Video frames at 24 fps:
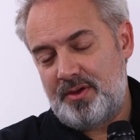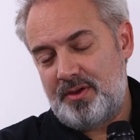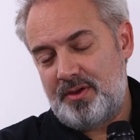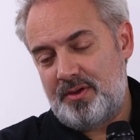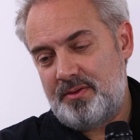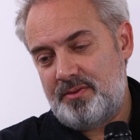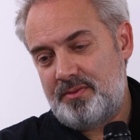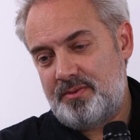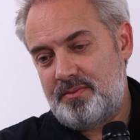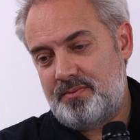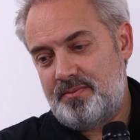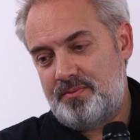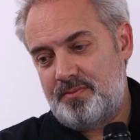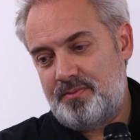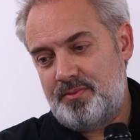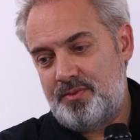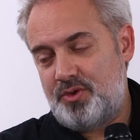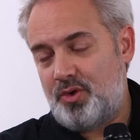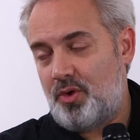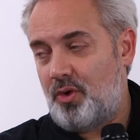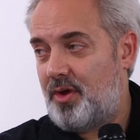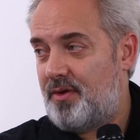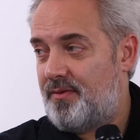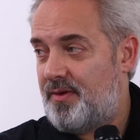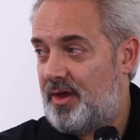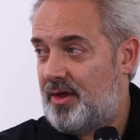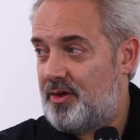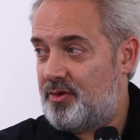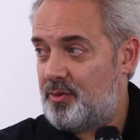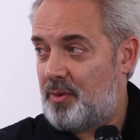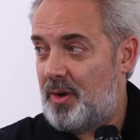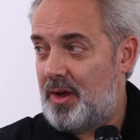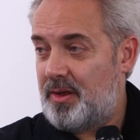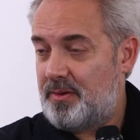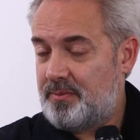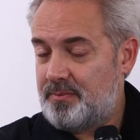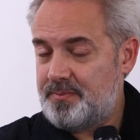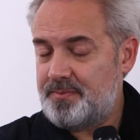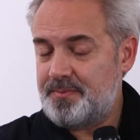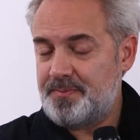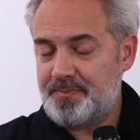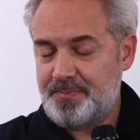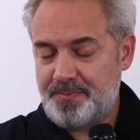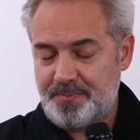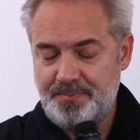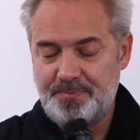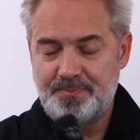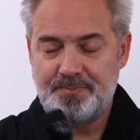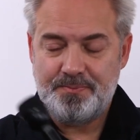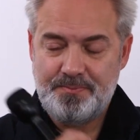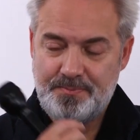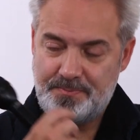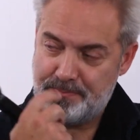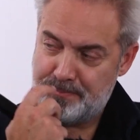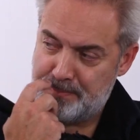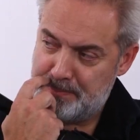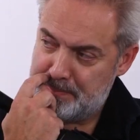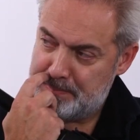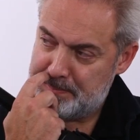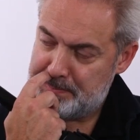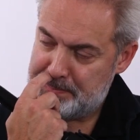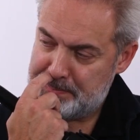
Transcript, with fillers: the joy of it as well. Yeah. Roger,